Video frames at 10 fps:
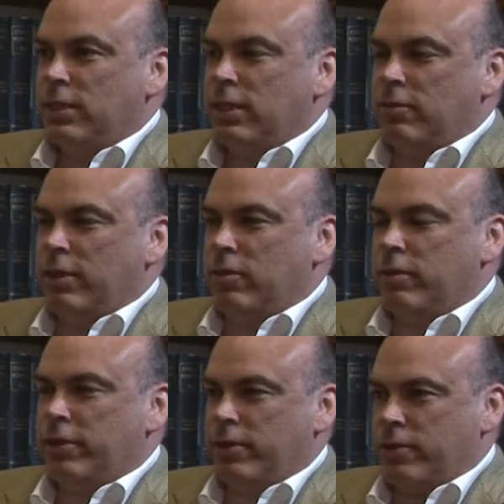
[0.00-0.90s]
And Raykel
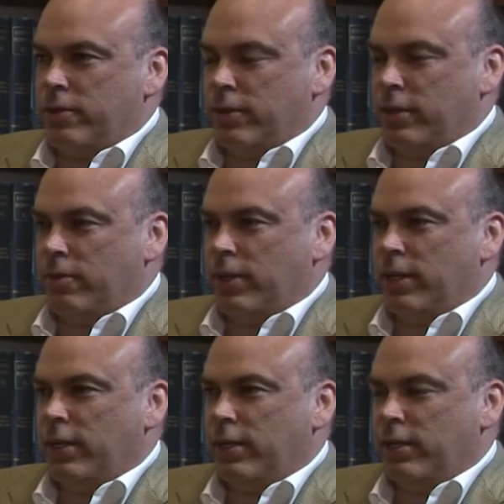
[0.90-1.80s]
Research took it
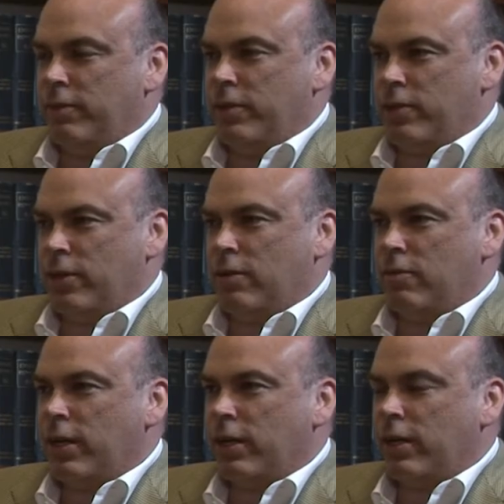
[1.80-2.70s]
away, and eventually I
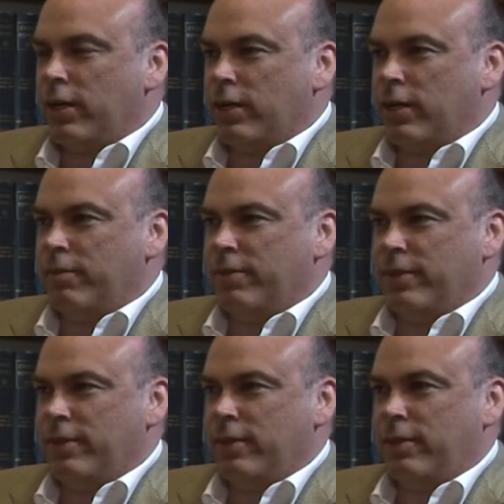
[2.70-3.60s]
rang the head of the company
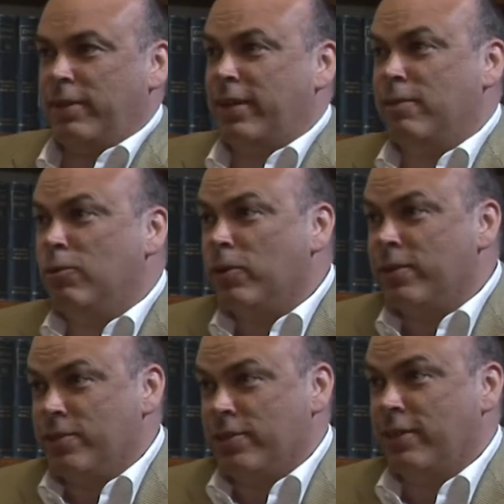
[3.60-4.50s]
and said, I haven't had any
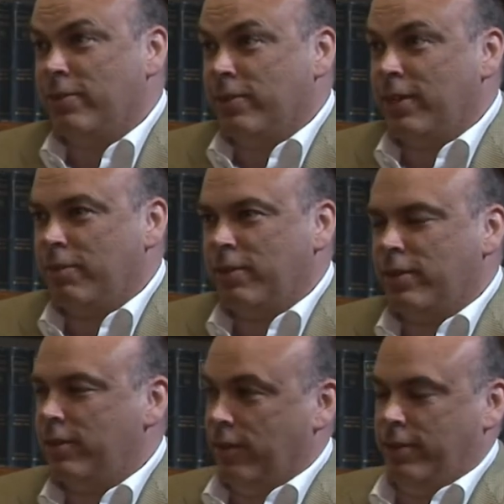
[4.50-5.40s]
royalty checks, what's happening?
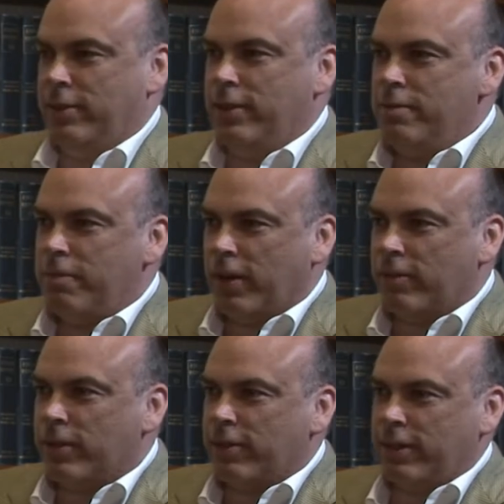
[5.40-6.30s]
He said, I don't know, Mike,
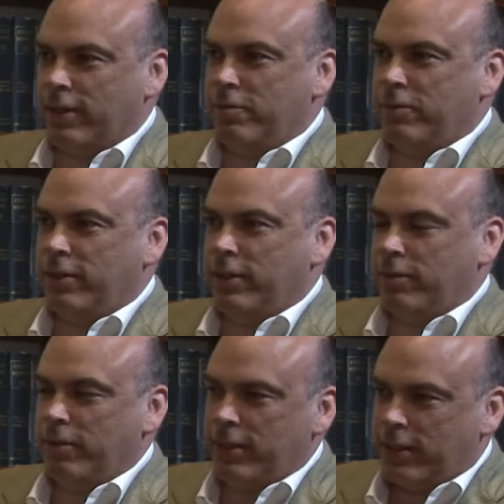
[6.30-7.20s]
we'll go down and find
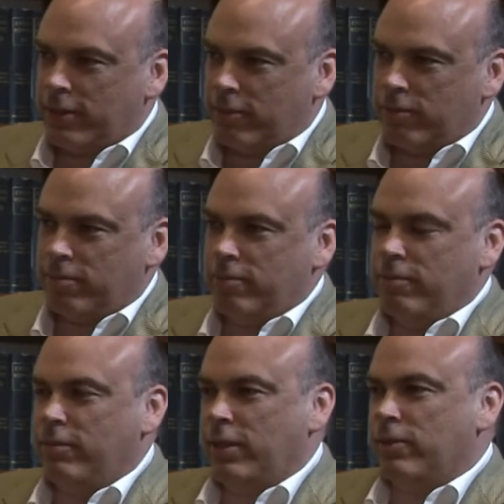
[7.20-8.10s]
out. We went down to
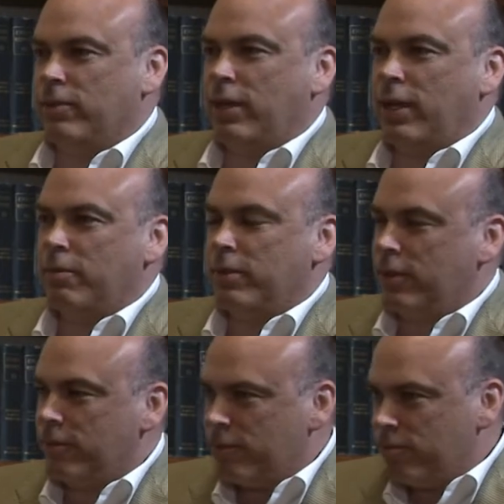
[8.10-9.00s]
Raykel's lab, and
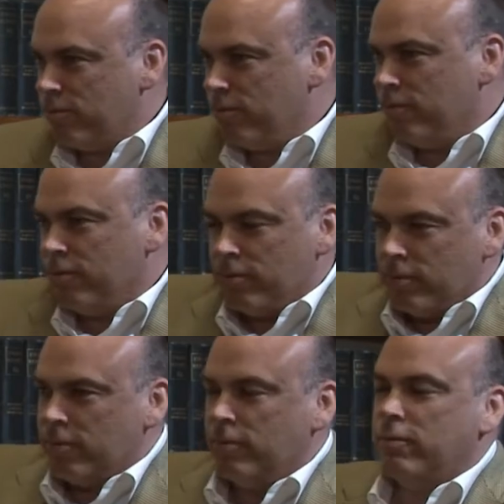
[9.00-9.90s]
there was
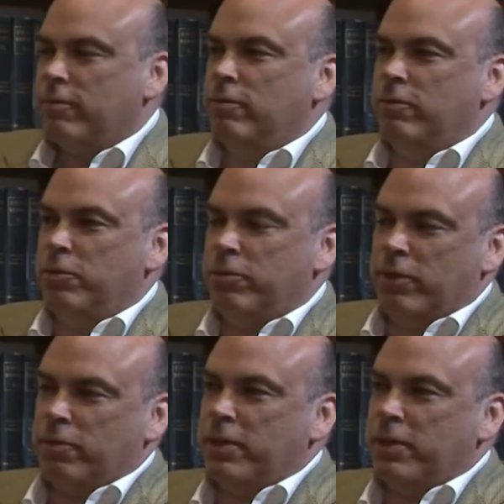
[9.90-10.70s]
a room full of